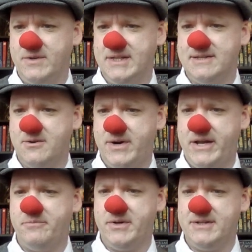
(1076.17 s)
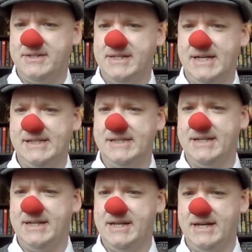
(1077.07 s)
with his quaint
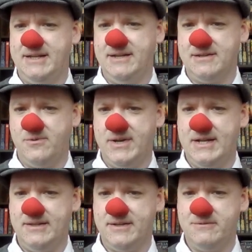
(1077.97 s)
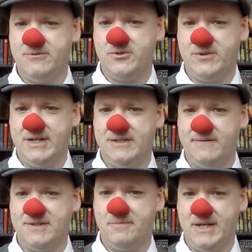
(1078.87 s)
personality and his queer little tricks
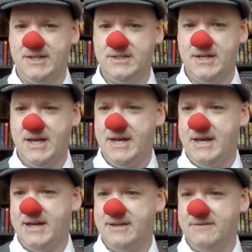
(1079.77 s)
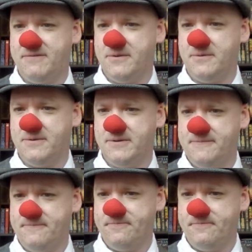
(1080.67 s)
of speech and of thought.